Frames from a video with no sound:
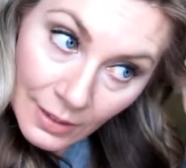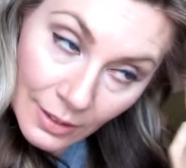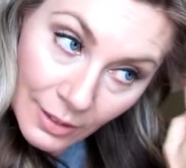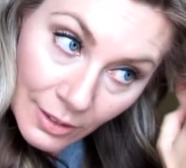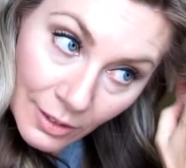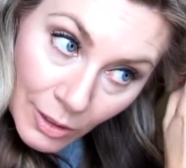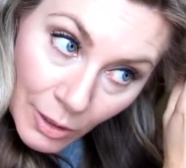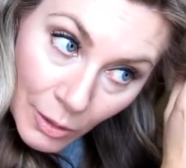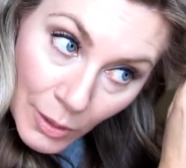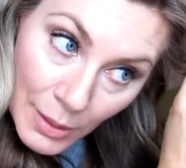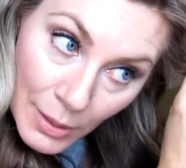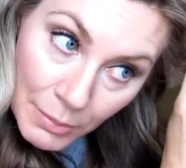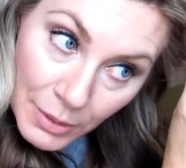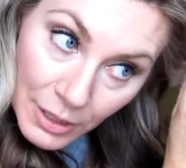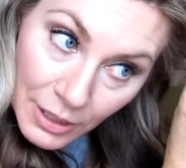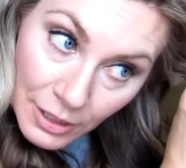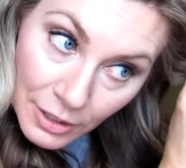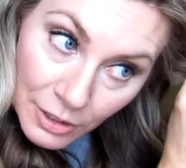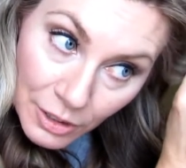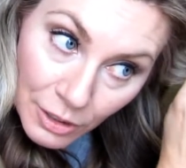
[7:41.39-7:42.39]
So I'm
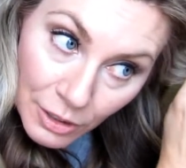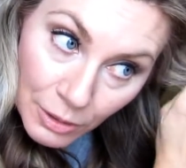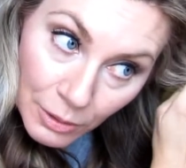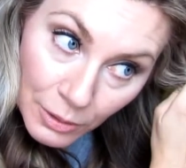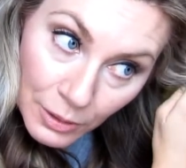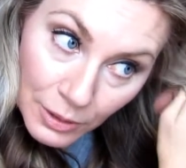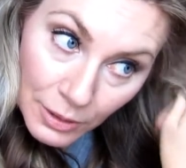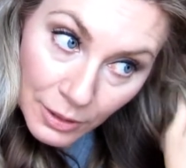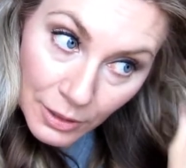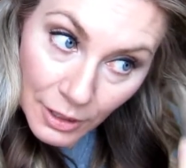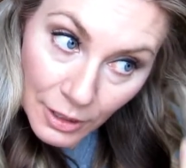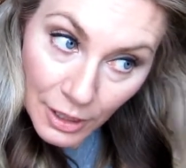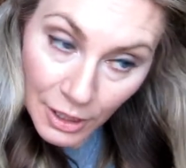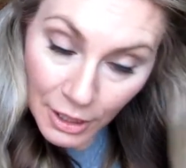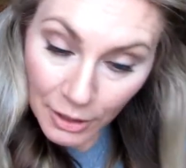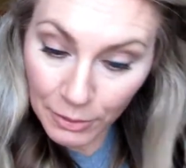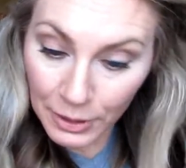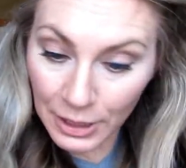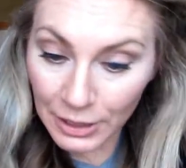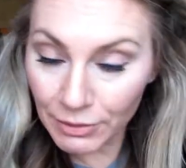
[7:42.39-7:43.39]
going to do,
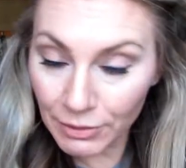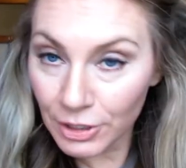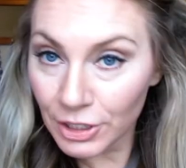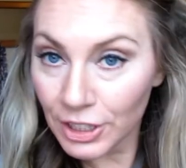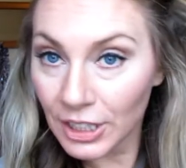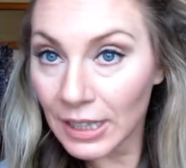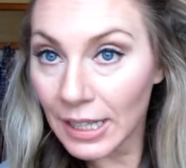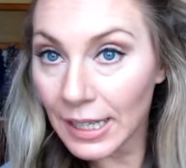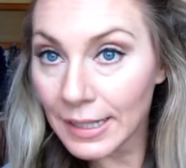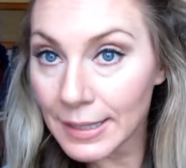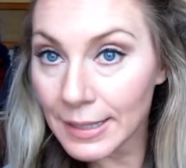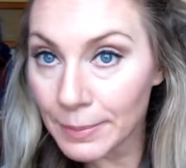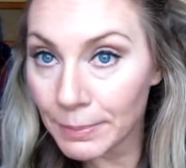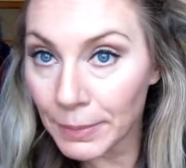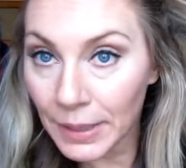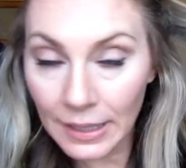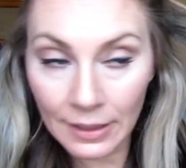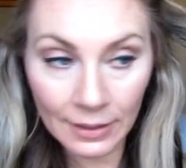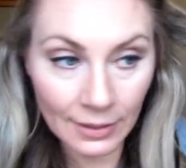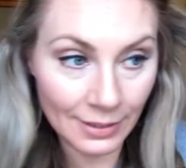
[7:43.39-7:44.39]
whenever she lets
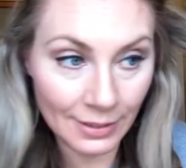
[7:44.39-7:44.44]
me,